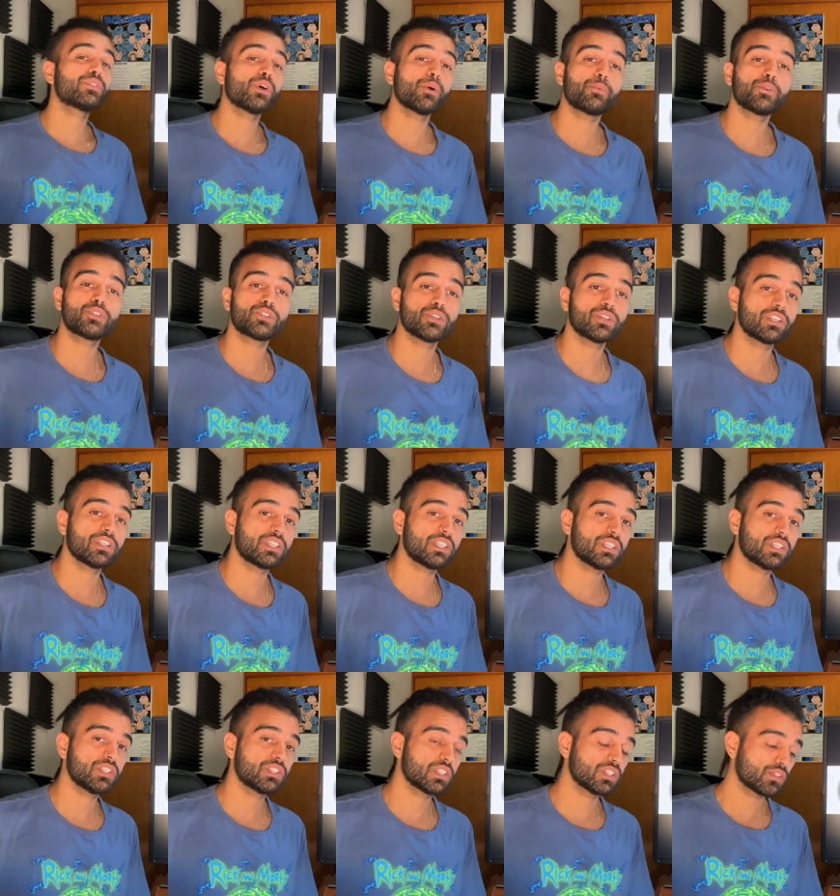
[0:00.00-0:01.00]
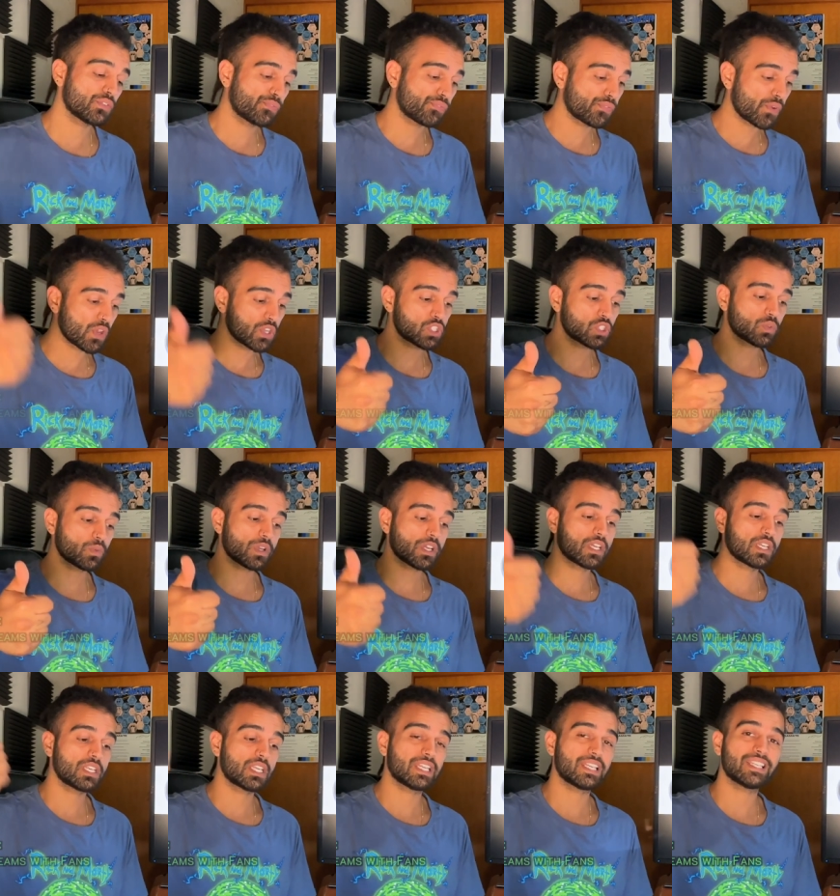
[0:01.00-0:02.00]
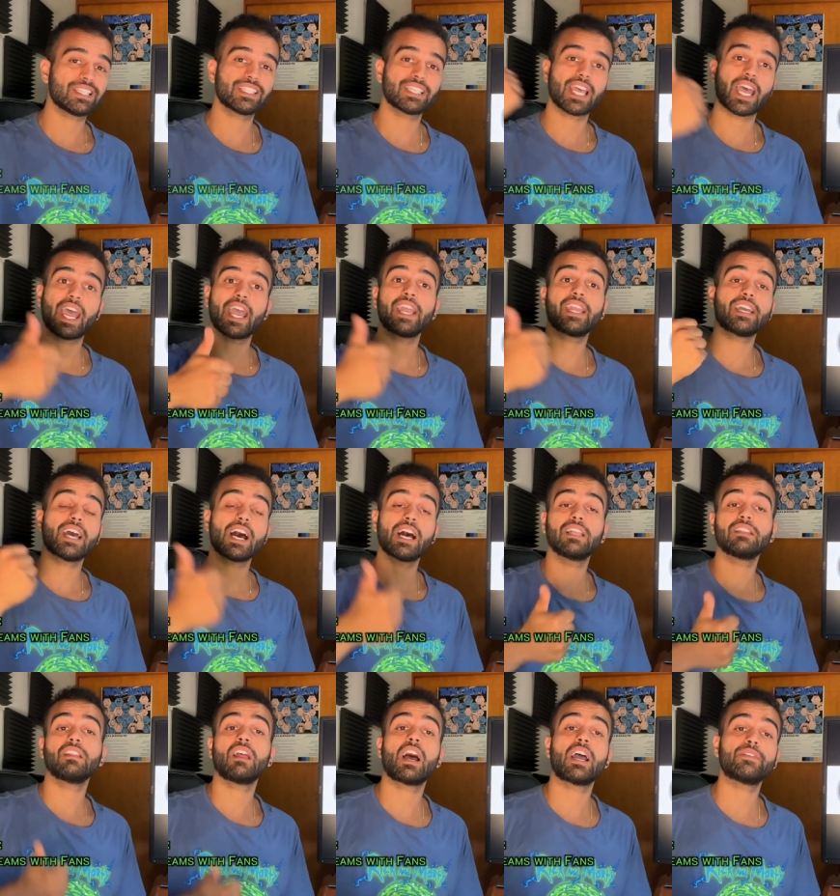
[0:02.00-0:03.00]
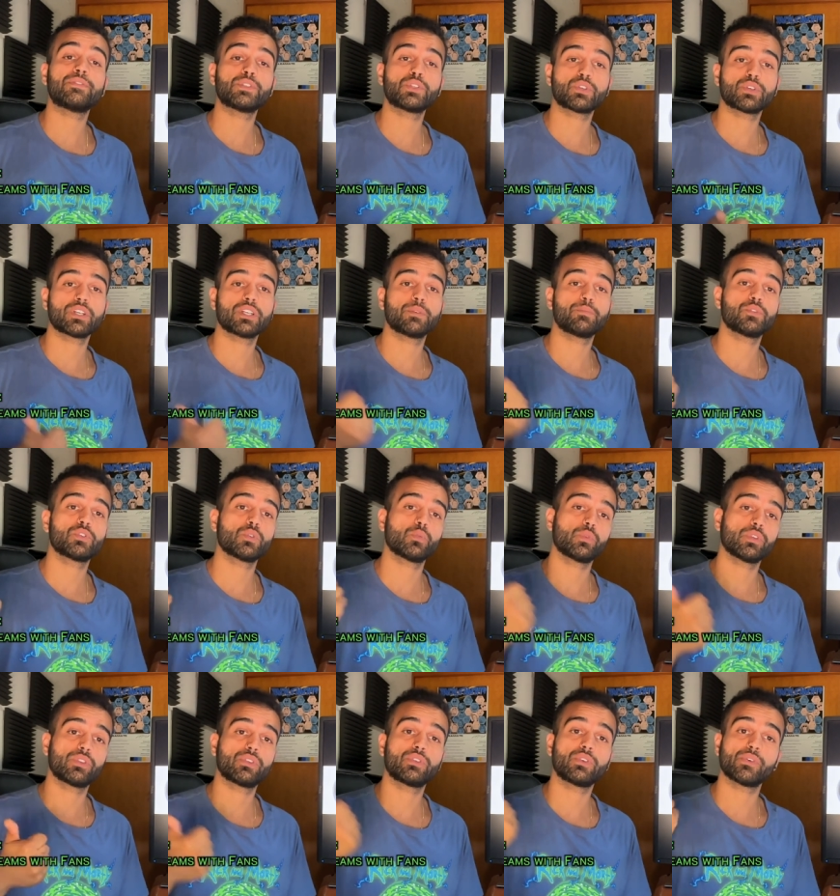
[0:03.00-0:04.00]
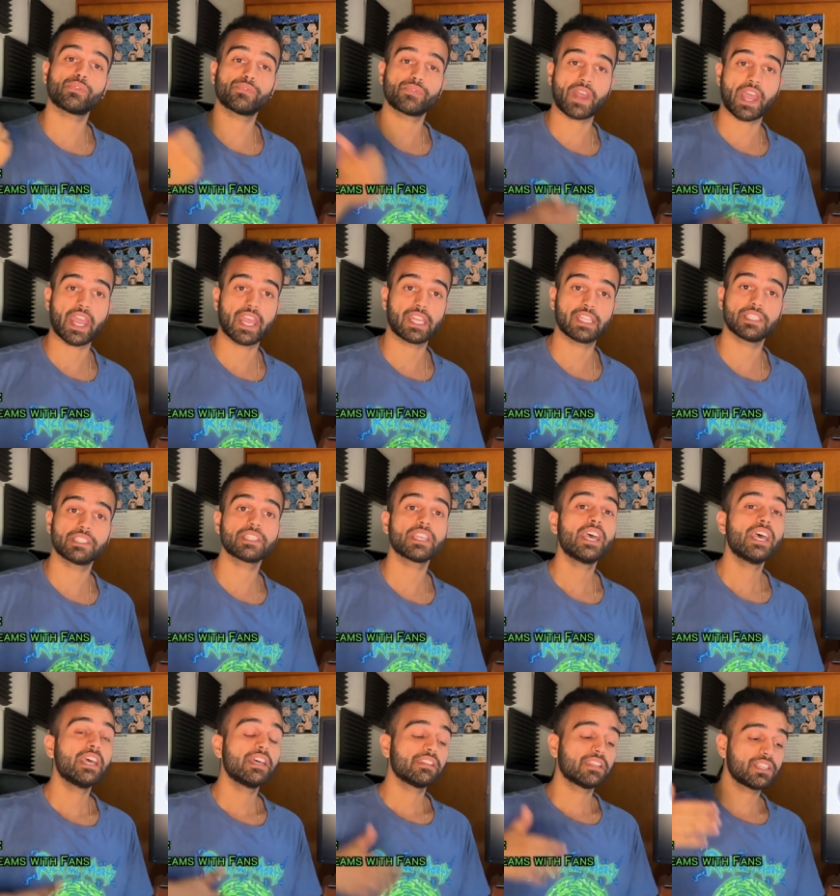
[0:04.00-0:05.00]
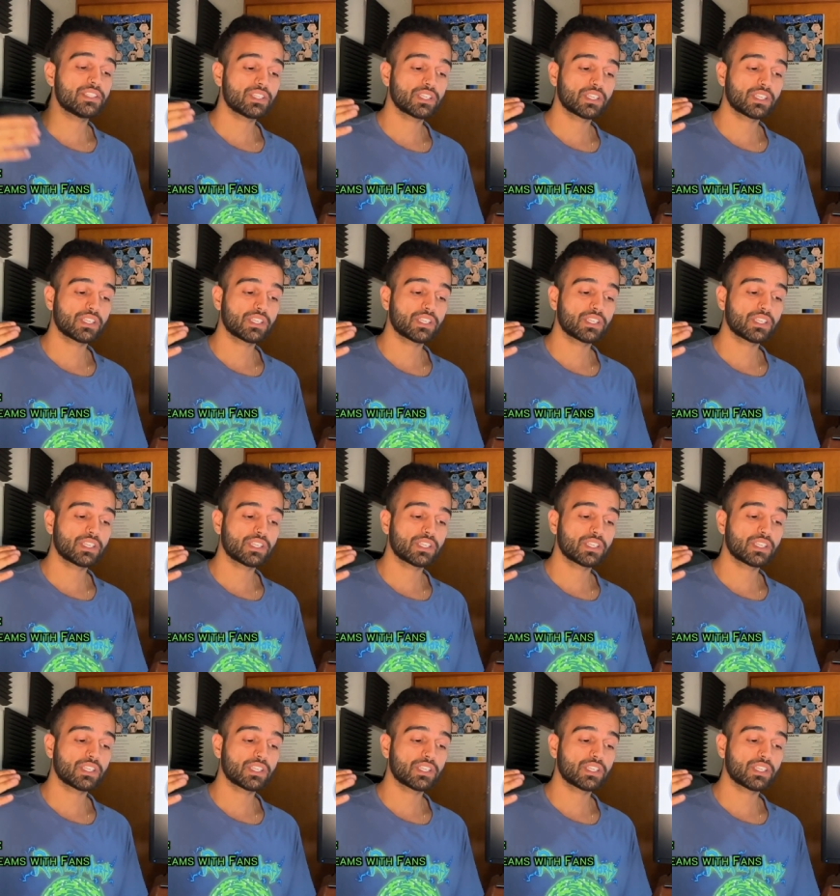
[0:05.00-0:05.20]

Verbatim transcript: opportunities, the first one is AR live streams with your fans. These